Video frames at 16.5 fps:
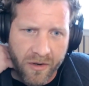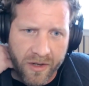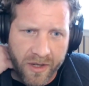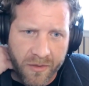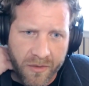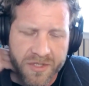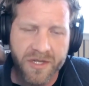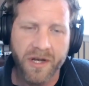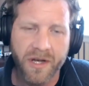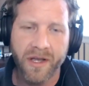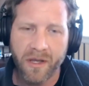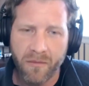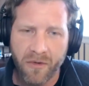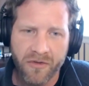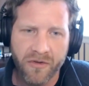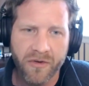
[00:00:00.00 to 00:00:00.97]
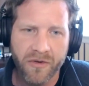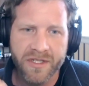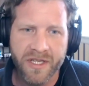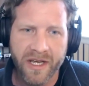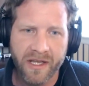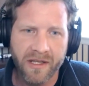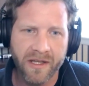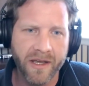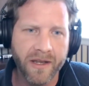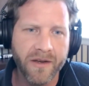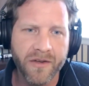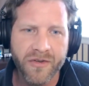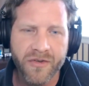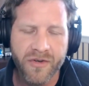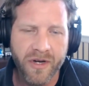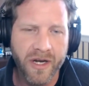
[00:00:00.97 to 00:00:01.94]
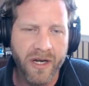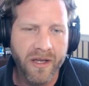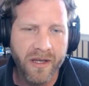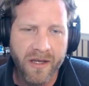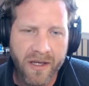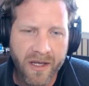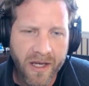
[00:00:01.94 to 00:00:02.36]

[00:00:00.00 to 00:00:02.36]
and he was talking about the recycling industry